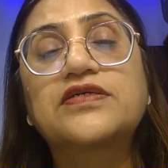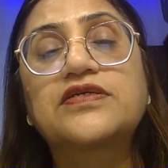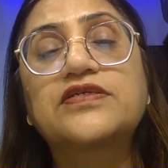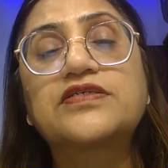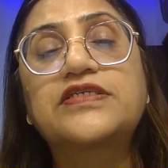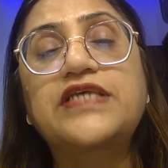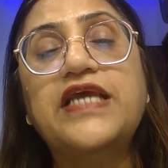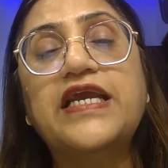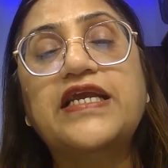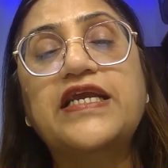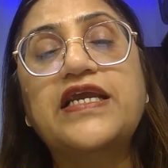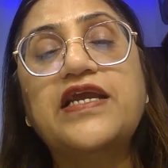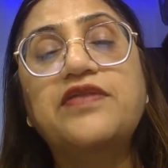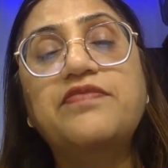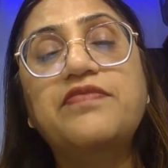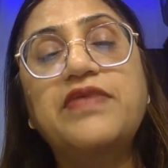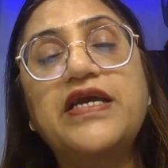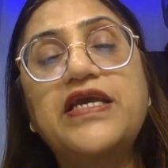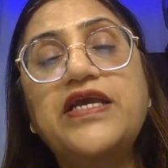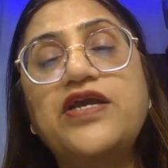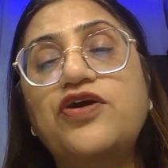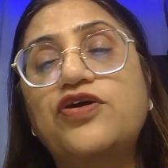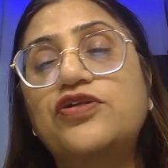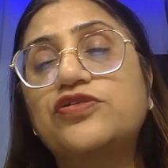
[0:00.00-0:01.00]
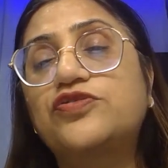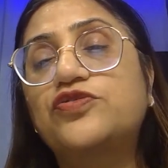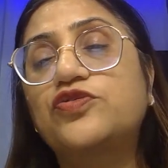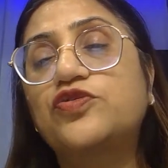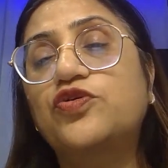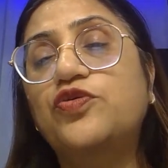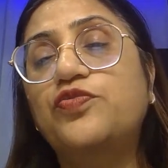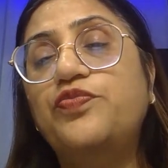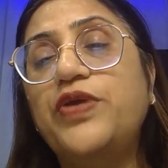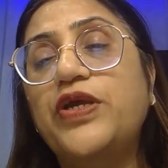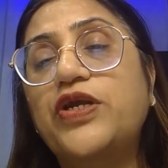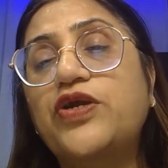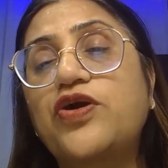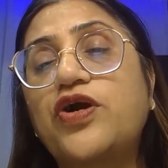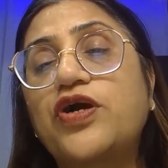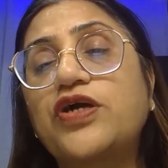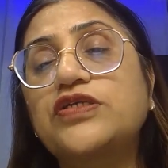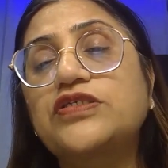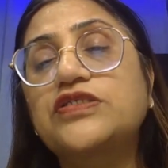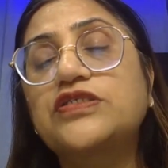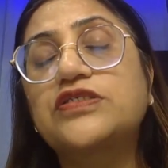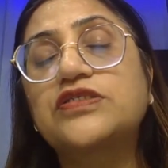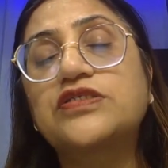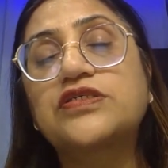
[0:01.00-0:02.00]
2nd May also,
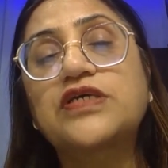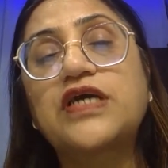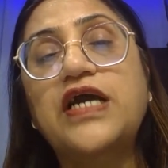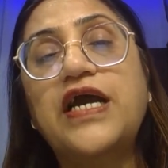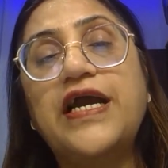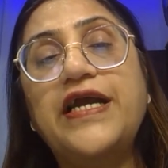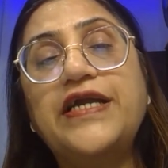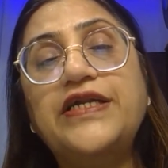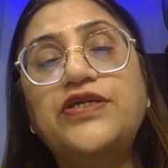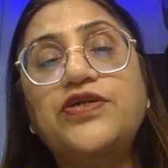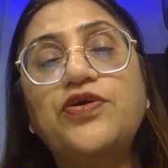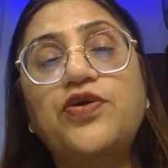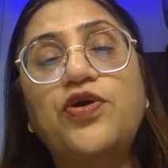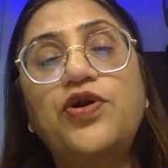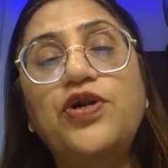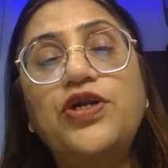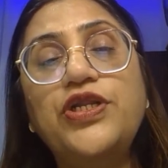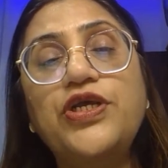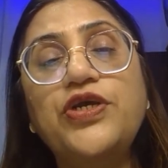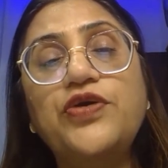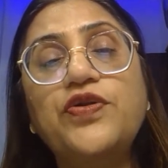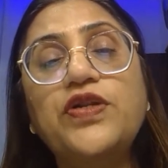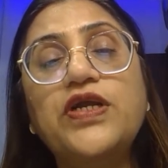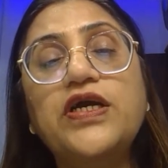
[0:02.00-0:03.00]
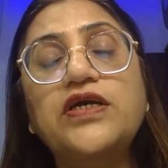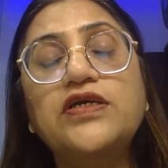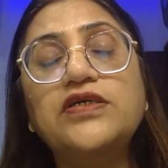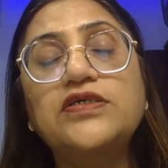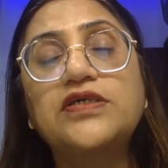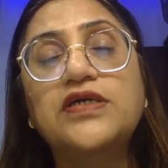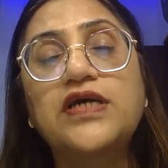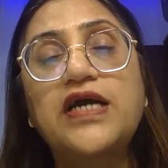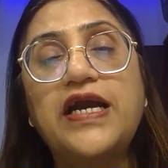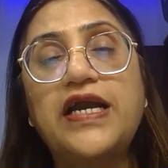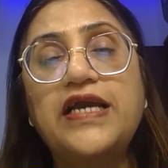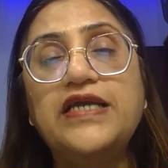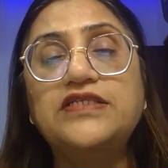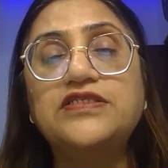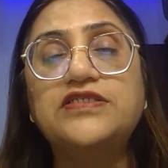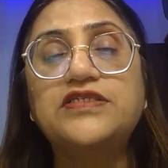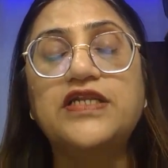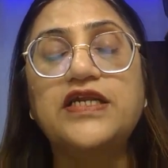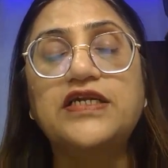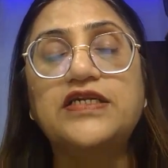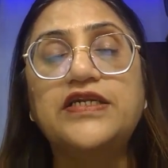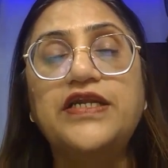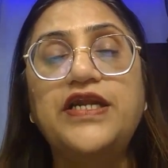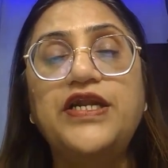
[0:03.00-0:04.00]
because I told you na, I
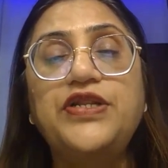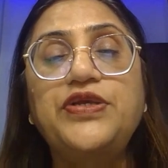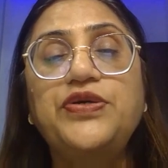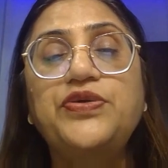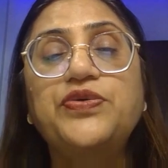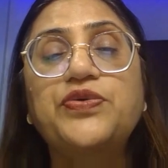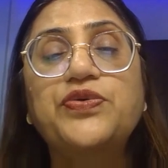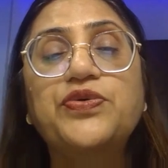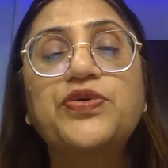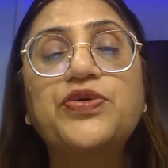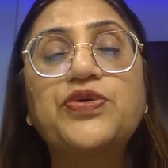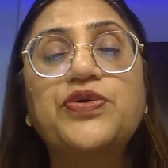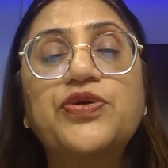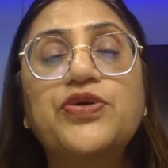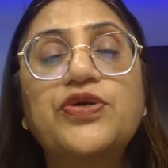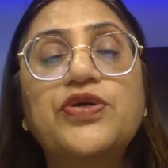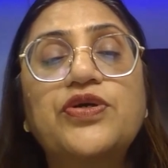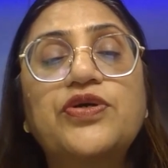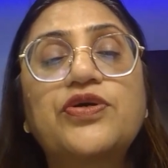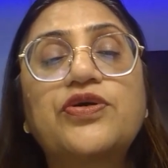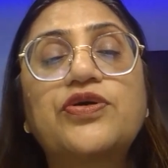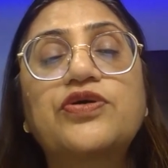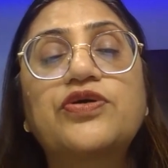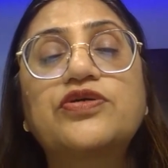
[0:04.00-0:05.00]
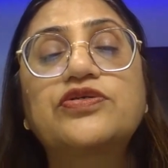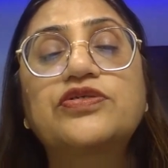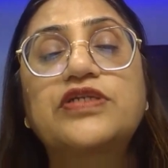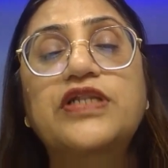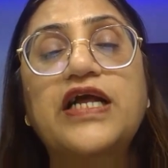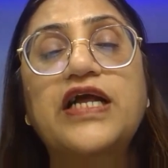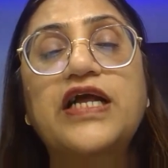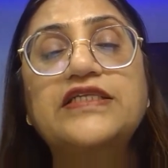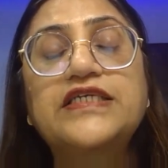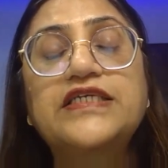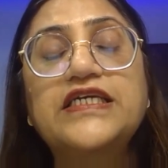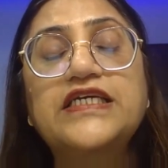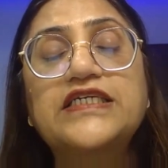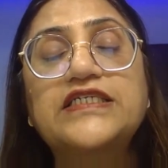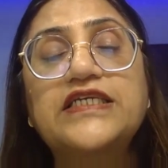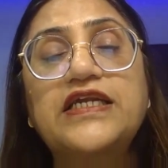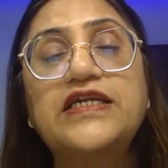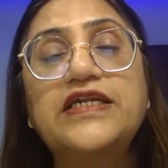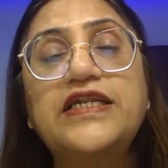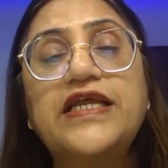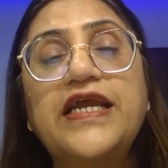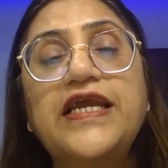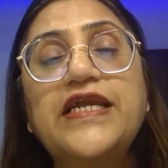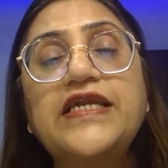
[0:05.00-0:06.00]
instructed you.
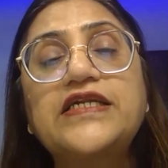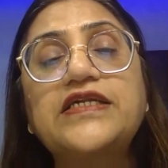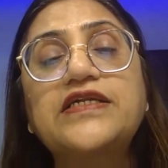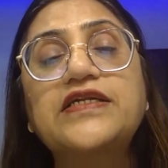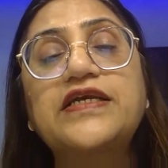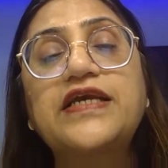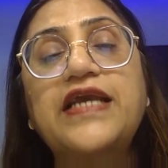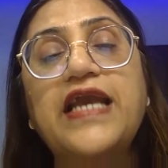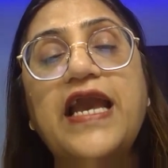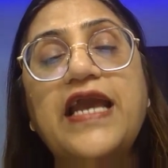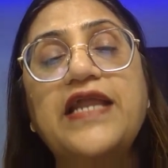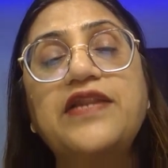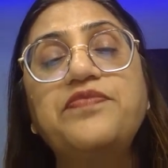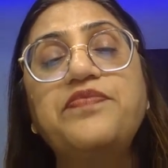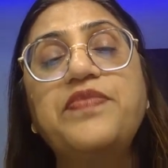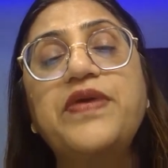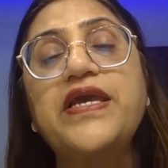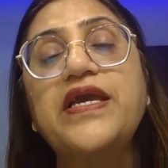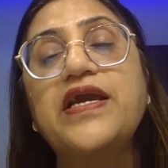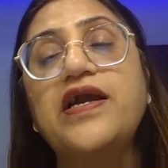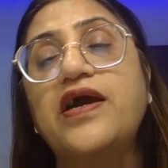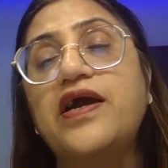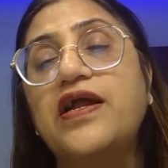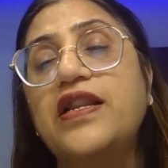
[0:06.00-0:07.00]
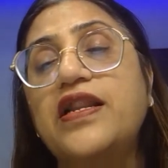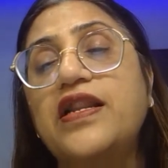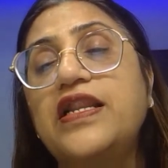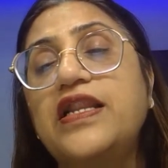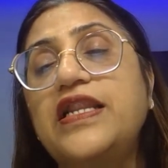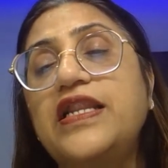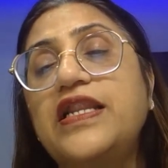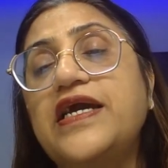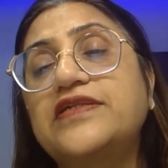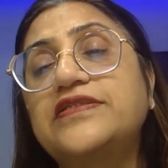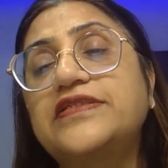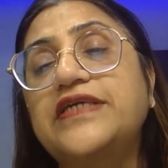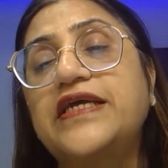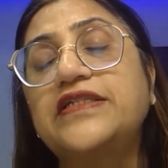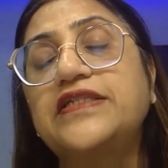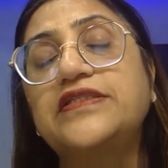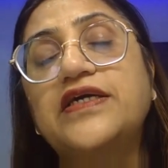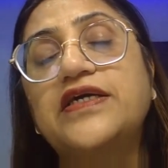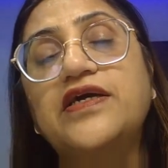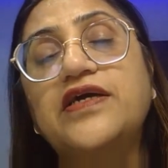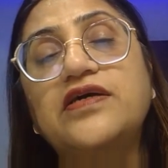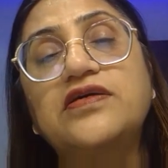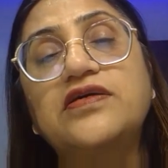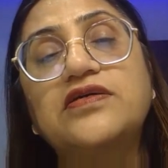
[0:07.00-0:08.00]
Transaction date can be earlier than
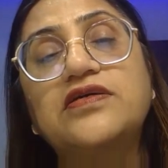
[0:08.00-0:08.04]
the